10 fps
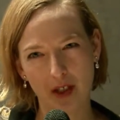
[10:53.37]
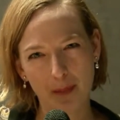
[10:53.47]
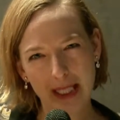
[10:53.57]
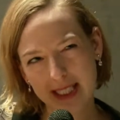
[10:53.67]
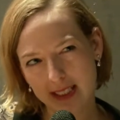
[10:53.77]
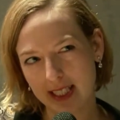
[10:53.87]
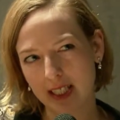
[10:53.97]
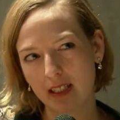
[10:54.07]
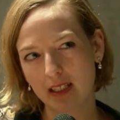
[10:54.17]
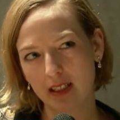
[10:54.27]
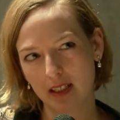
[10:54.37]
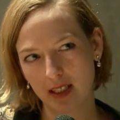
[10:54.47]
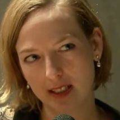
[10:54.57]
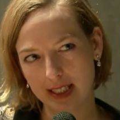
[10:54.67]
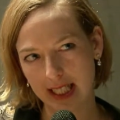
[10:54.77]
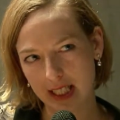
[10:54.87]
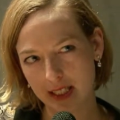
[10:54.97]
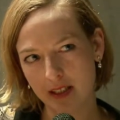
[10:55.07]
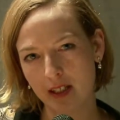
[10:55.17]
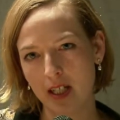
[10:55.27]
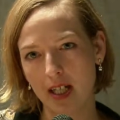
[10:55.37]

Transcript: of appeasing scene,